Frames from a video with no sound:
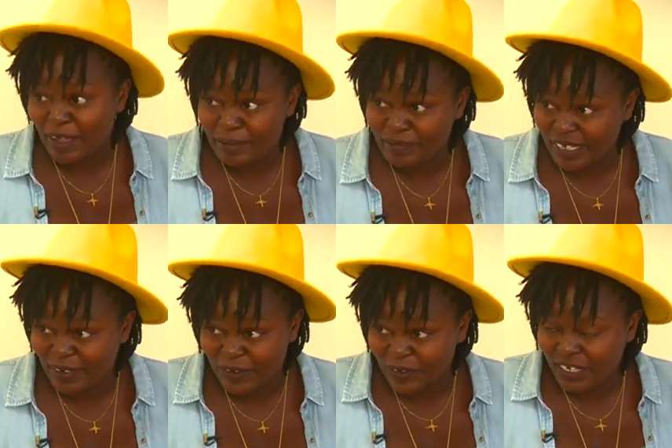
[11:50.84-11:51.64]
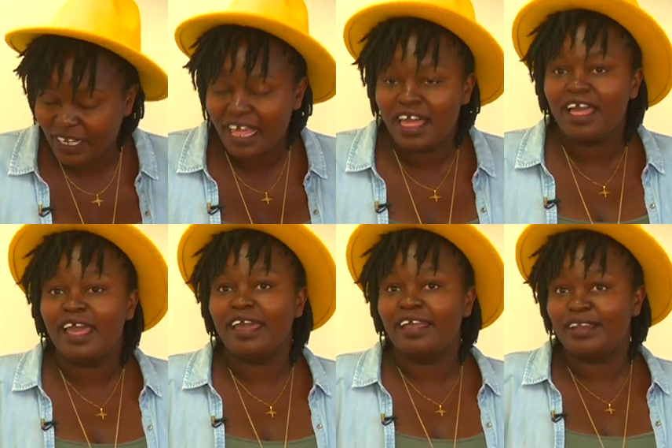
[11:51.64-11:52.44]
main goal.
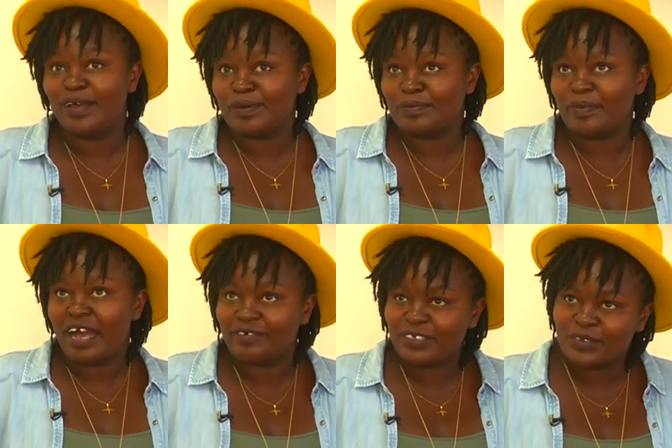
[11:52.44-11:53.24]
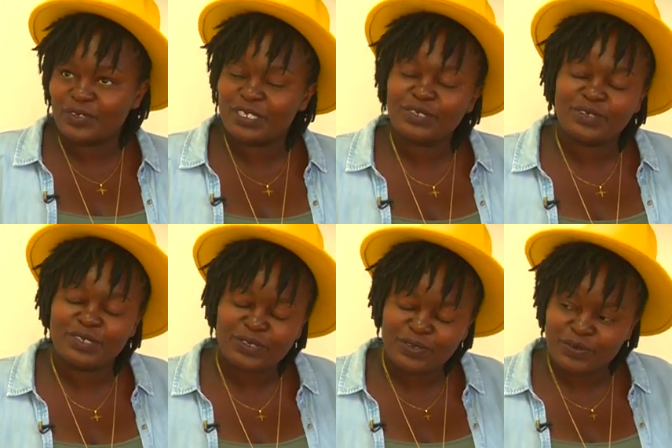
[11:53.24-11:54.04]
And after
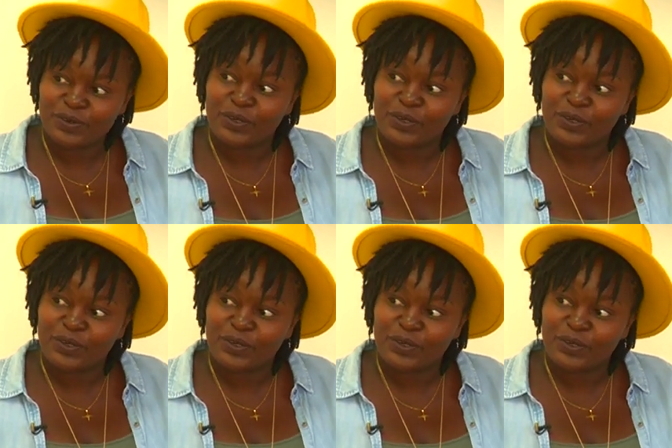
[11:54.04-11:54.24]
2022,